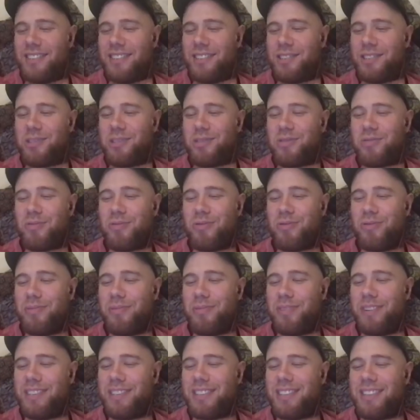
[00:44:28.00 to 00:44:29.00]
true, but it's
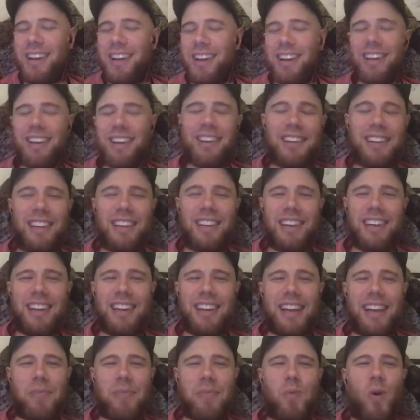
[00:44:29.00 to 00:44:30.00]
like,
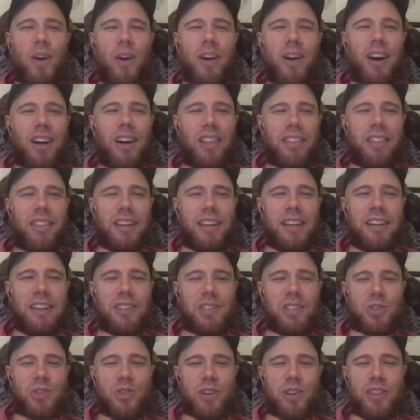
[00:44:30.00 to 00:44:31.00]
what other
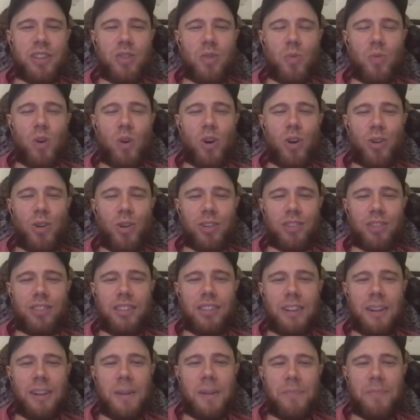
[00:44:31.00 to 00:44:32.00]
industry in the world
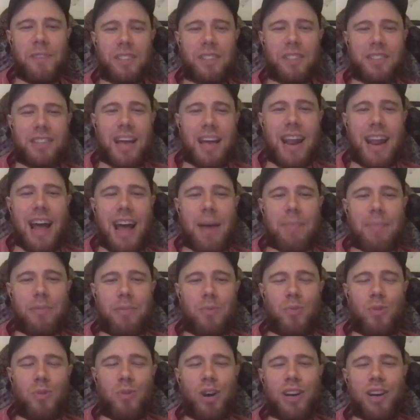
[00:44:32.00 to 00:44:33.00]
does that happen?
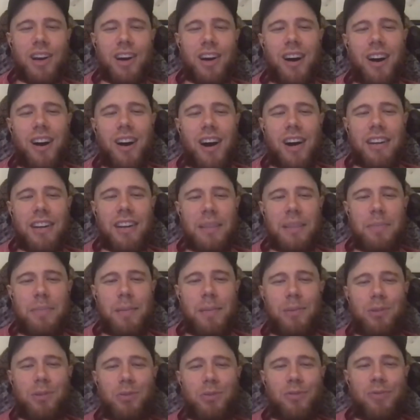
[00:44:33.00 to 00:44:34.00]
Work hard and then people
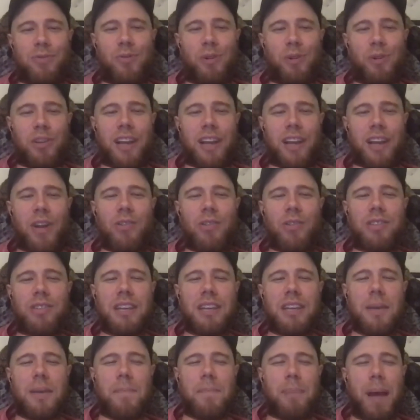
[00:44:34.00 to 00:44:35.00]
do it for you. Like, I don't see a
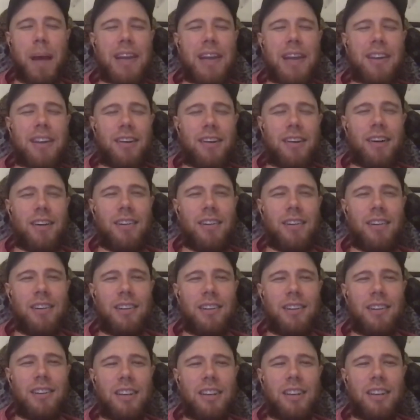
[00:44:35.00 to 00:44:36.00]
baker
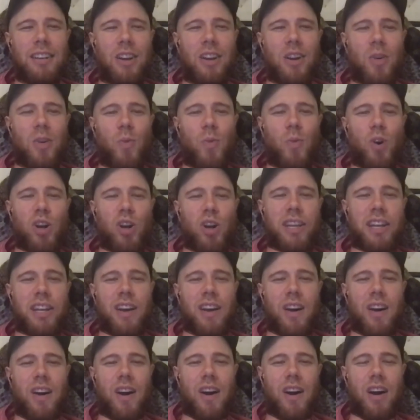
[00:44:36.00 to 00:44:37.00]
working
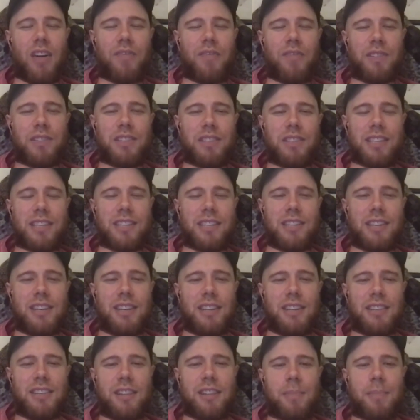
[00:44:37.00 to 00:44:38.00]
hard for 6 years and
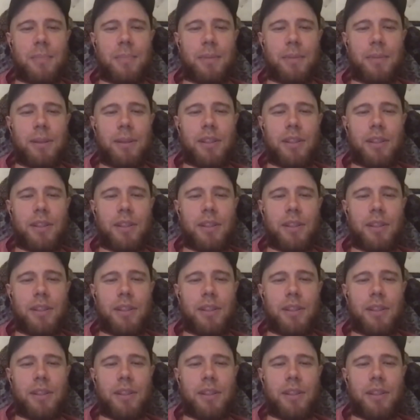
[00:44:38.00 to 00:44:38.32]
then being like,